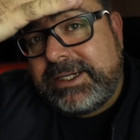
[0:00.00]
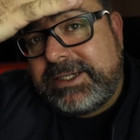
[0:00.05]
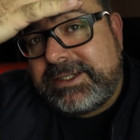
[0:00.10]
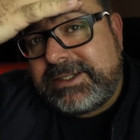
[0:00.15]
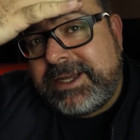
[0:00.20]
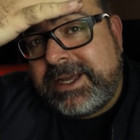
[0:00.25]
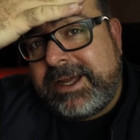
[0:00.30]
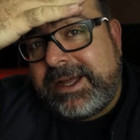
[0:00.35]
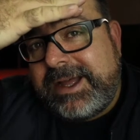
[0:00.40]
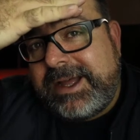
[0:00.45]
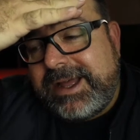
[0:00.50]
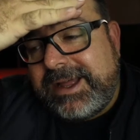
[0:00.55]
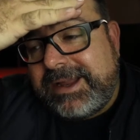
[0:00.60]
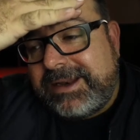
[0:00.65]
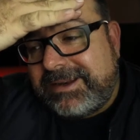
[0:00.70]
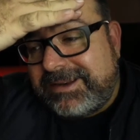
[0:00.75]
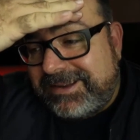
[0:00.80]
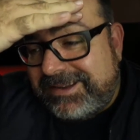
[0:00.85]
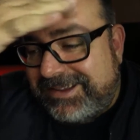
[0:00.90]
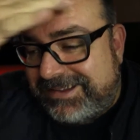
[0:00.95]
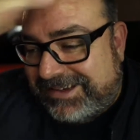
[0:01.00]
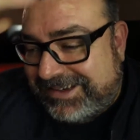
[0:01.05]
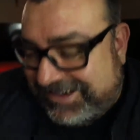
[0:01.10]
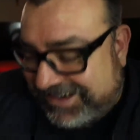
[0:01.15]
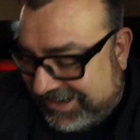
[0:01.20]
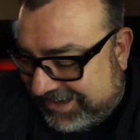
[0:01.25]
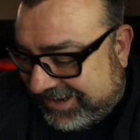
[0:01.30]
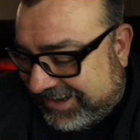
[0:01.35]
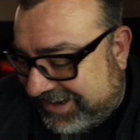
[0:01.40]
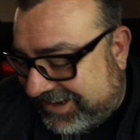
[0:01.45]
I just can't.
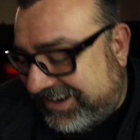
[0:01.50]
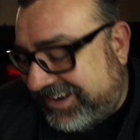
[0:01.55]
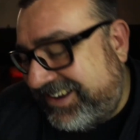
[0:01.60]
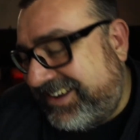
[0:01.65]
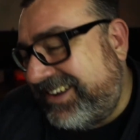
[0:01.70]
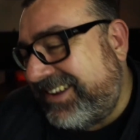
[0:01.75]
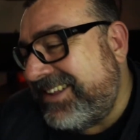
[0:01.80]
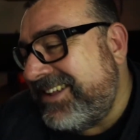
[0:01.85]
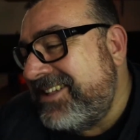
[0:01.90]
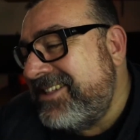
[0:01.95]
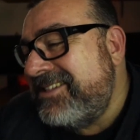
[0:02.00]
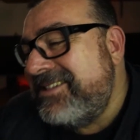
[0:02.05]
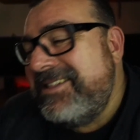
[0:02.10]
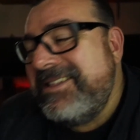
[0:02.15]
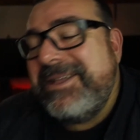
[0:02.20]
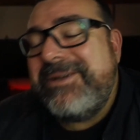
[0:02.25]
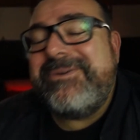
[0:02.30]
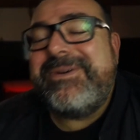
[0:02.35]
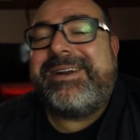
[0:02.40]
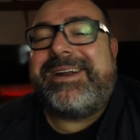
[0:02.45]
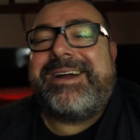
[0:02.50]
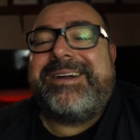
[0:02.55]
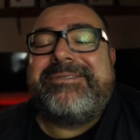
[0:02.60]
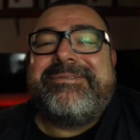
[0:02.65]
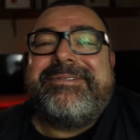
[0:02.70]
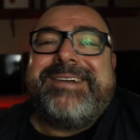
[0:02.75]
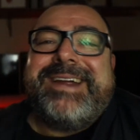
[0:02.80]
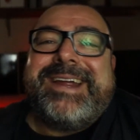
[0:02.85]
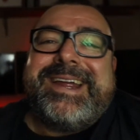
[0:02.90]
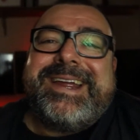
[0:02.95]
When I
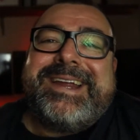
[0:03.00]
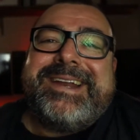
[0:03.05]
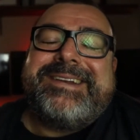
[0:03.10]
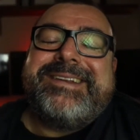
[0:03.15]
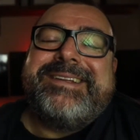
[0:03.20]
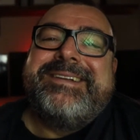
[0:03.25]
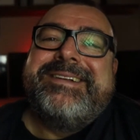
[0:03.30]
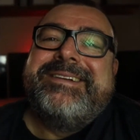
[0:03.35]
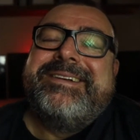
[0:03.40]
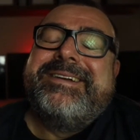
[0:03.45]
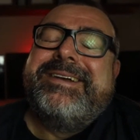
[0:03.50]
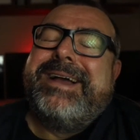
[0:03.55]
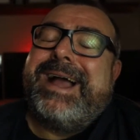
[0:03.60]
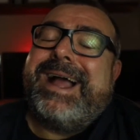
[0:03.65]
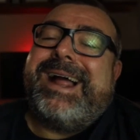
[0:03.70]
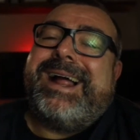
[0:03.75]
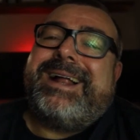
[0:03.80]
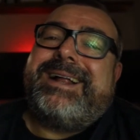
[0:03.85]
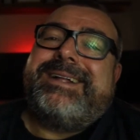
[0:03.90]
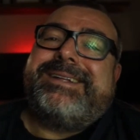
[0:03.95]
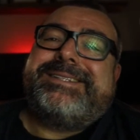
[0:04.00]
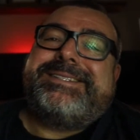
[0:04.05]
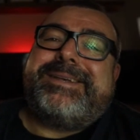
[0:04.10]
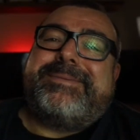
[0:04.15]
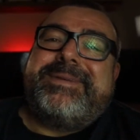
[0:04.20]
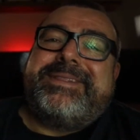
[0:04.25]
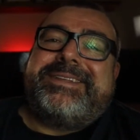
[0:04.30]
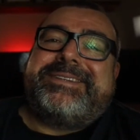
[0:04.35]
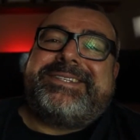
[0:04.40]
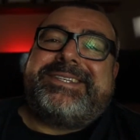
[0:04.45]
read
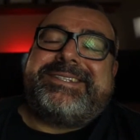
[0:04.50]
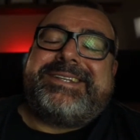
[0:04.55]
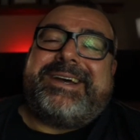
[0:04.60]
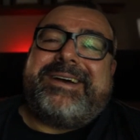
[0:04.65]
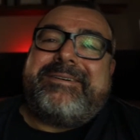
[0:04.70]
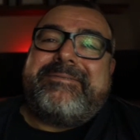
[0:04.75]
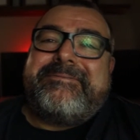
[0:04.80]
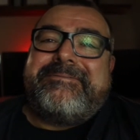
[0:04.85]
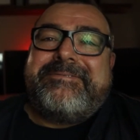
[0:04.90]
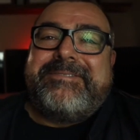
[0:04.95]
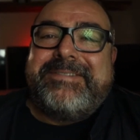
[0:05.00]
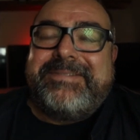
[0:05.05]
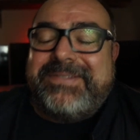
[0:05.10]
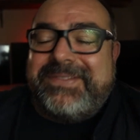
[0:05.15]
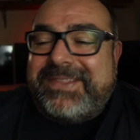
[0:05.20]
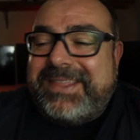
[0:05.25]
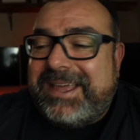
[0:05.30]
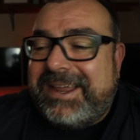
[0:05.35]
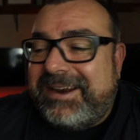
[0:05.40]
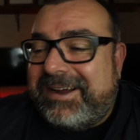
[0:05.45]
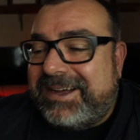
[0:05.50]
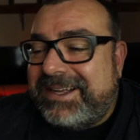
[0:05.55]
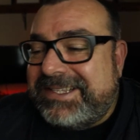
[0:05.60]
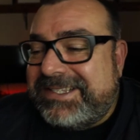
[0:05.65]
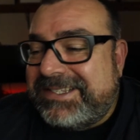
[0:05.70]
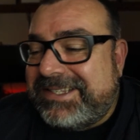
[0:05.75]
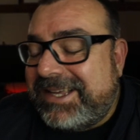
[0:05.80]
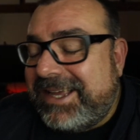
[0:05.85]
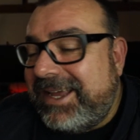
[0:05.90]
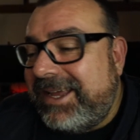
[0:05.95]
some of the stuff that I
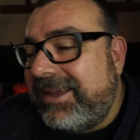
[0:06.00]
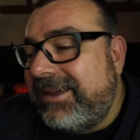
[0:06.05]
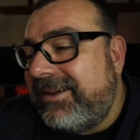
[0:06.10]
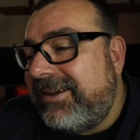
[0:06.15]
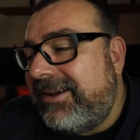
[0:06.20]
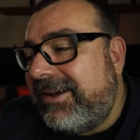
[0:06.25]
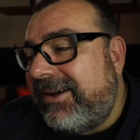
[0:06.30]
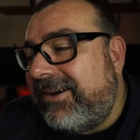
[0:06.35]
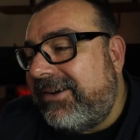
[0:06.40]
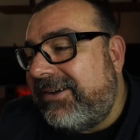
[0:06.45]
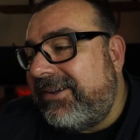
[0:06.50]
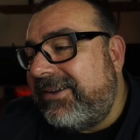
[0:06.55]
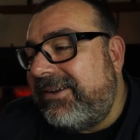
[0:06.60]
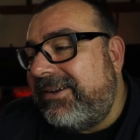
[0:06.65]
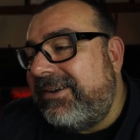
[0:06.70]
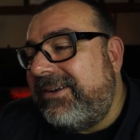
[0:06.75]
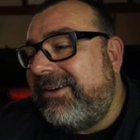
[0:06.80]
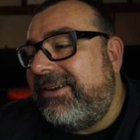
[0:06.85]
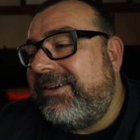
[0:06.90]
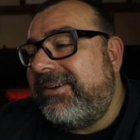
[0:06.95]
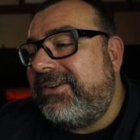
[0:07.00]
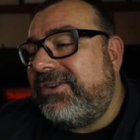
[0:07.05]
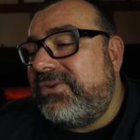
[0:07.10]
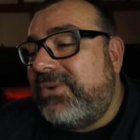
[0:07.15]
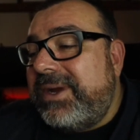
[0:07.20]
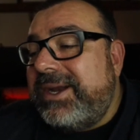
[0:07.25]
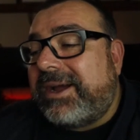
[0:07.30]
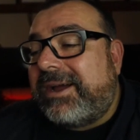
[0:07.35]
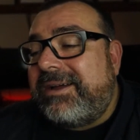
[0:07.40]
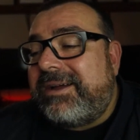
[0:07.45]
see on
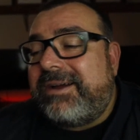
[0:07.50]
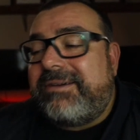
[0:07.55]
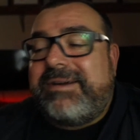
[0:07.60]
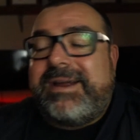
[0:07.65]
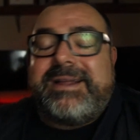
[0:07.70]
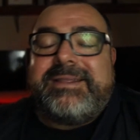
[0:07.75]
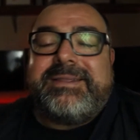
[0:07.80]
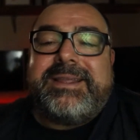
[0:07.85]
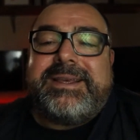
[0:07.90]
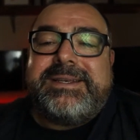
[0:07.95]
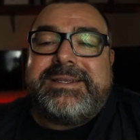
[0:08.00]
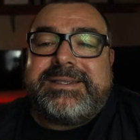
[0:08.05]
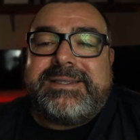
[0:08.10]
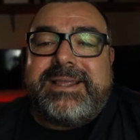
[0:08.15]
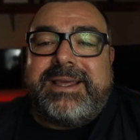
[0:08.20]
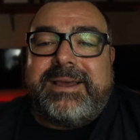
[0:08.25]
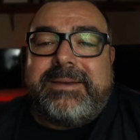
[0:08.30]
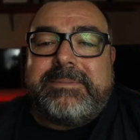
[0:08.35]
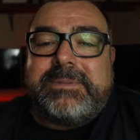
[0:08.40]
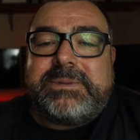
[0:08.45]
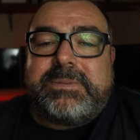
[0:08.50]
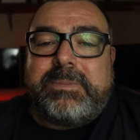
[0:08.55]
Twitter around these themes.